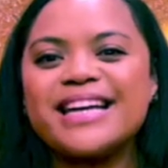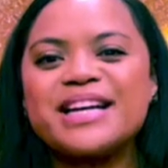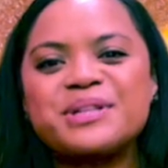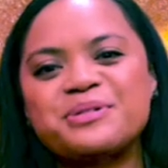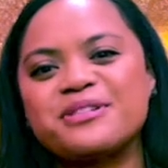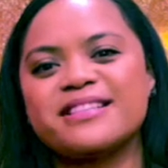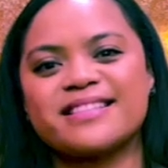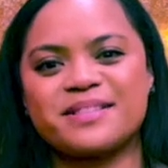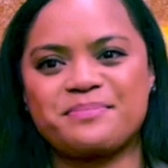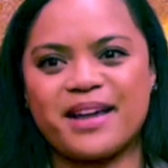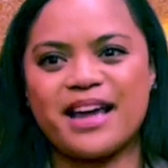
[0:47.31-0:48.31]

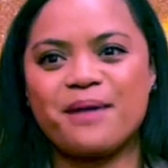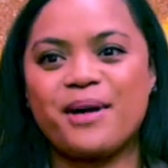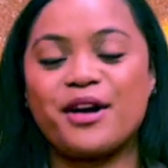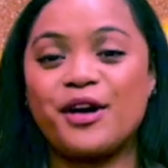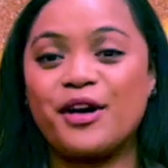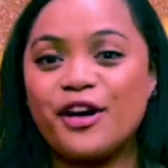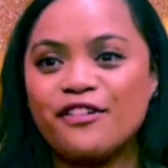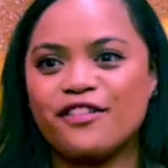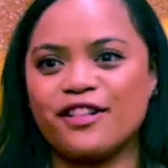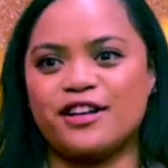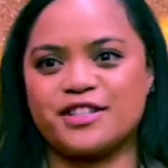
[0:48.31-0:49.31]
interests me about her
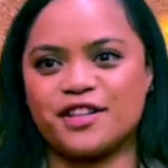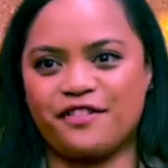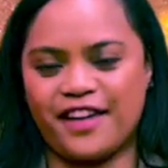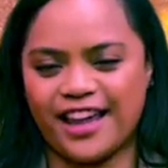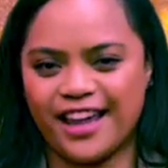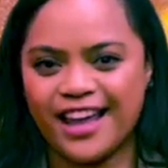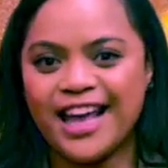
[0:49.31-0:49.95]
philosophy